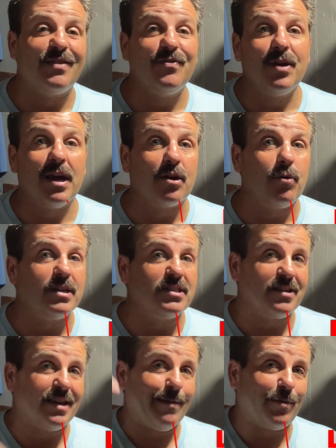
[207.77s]
If you got a
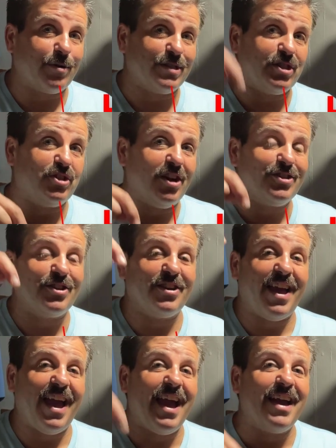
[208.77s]
question, comment, or a suggestion,
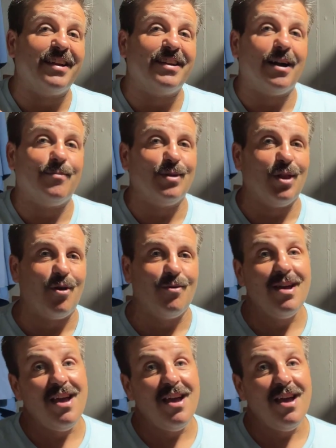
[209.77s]
add it down below.